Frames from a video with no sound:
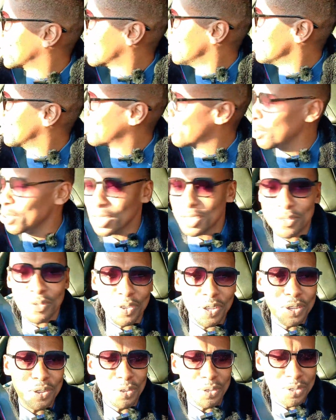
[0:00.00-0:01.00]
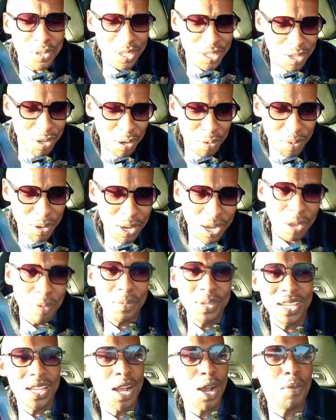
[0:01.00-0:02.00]
clicked on this video to hear about how
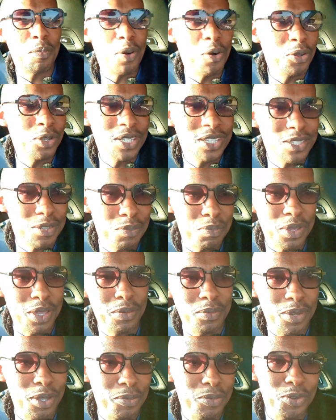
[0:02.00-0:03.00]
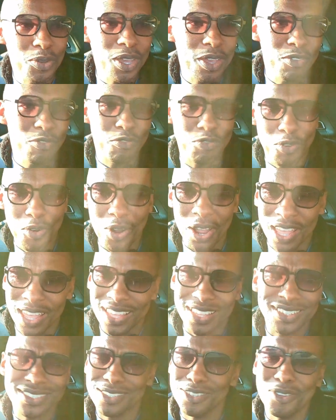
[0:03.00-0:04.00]
many cup holders a BMW M4
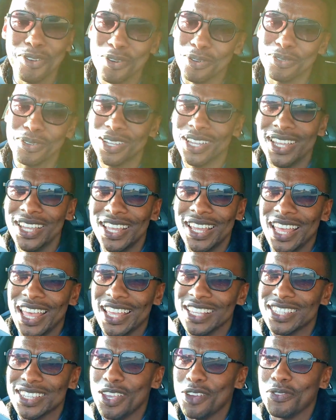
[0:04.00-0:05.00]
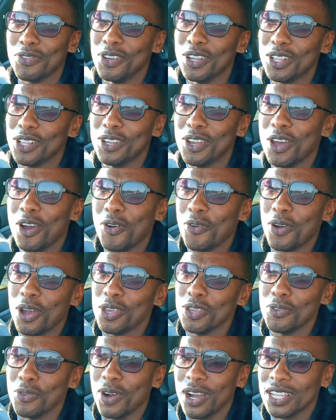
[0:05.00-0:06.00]
has. No, that's definitely not why
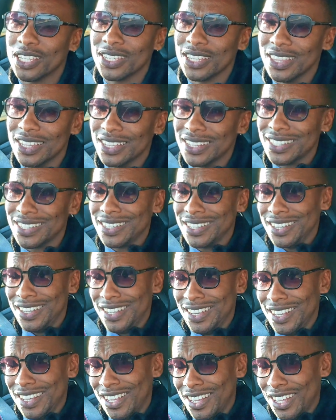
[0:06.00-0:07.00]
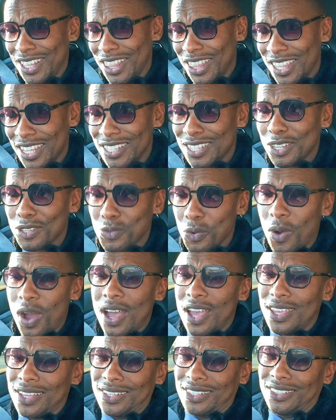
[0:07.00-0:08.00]
you're watching this. This is
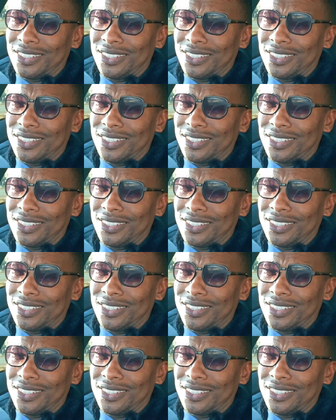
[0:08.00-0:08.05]
why.